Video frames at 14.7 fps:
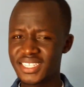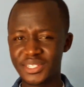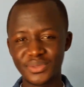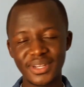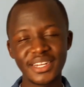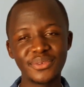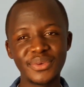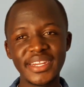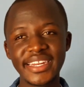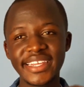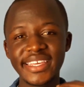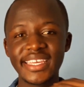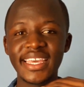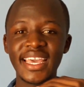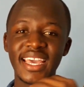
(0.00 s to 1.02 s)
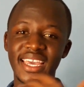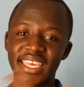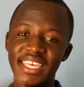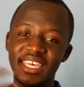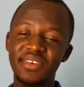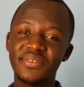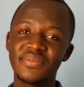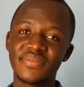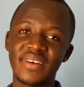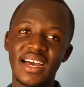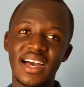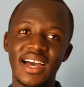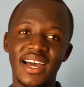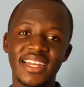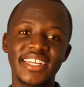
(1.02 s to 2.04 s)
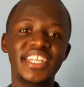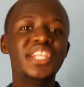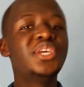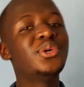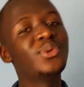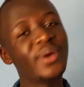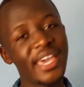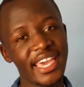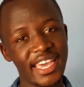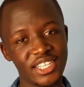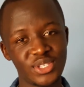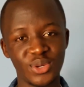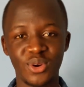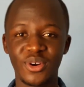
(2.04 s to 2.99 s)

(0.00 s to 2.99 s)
It will really give a new edge,